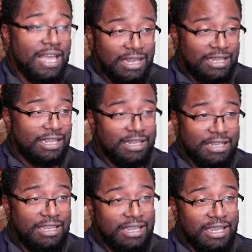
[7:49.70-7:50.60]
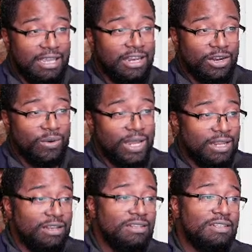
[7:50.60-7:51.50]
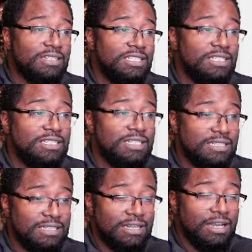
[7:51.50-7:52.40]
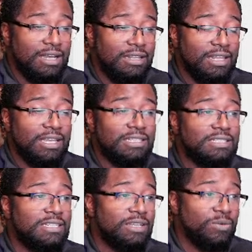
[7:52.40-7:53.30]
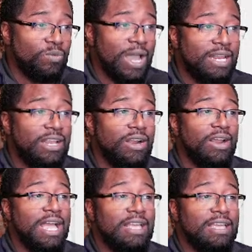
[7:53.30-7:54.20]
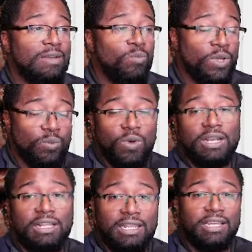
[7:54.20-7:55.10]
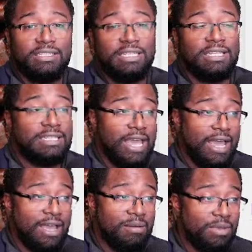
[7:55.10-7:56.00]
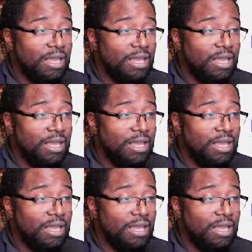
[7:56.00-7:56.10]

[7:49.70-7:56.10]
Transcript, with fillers: elegantly integrated uh, list right here with one click to the tab.